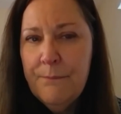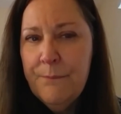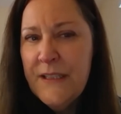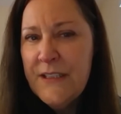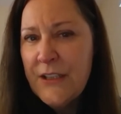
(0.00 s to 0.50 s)

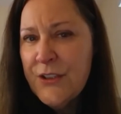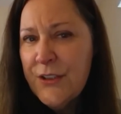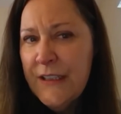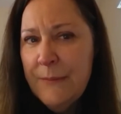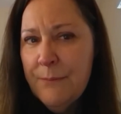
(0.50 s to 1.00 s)

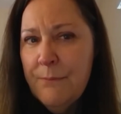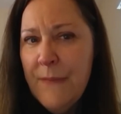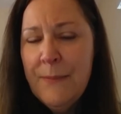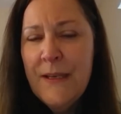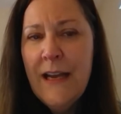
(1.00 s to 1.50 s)
potentially,
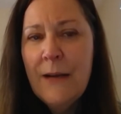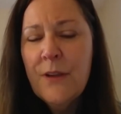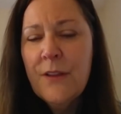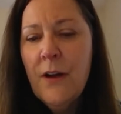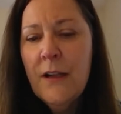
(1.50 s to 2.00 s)
maybe not
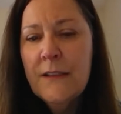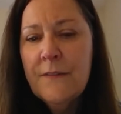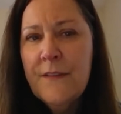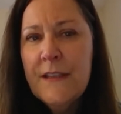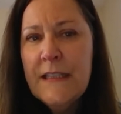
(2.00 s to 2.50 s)
with all
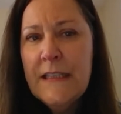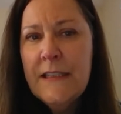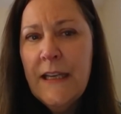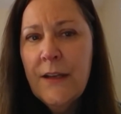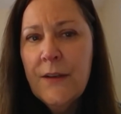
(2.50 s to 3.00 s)
of the
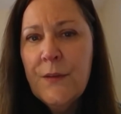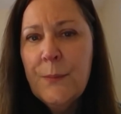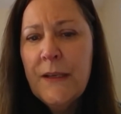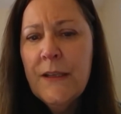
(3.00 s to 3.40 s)
details, but